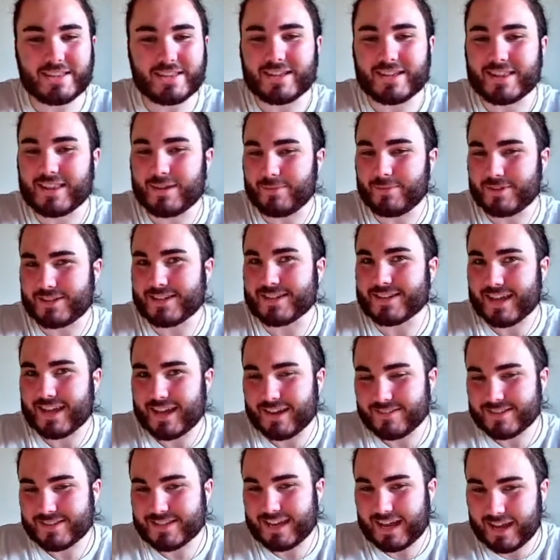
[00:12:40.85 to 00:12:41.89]
the limited
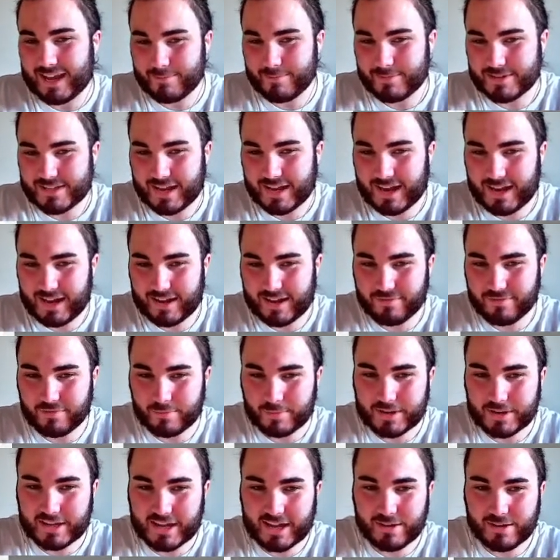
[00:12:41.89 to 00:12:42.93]
game time he's had from
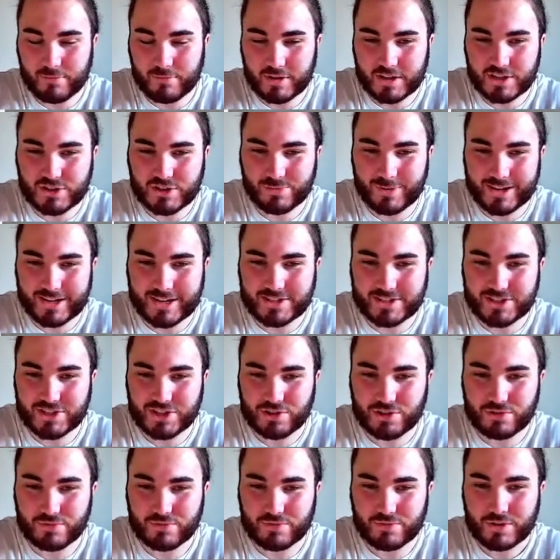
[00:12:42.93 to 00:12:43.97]
game week
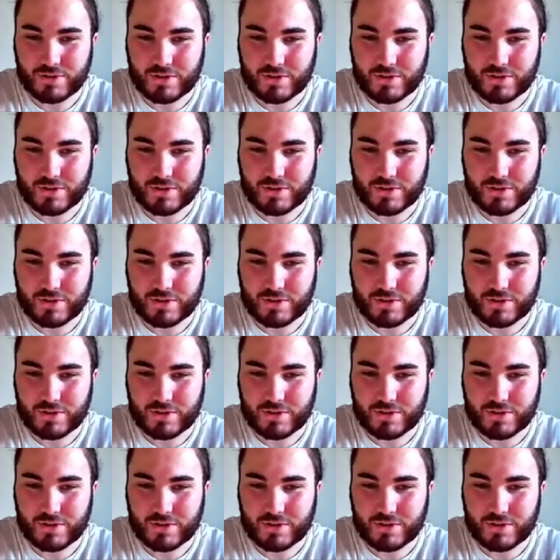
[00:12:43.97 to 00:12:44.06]
22.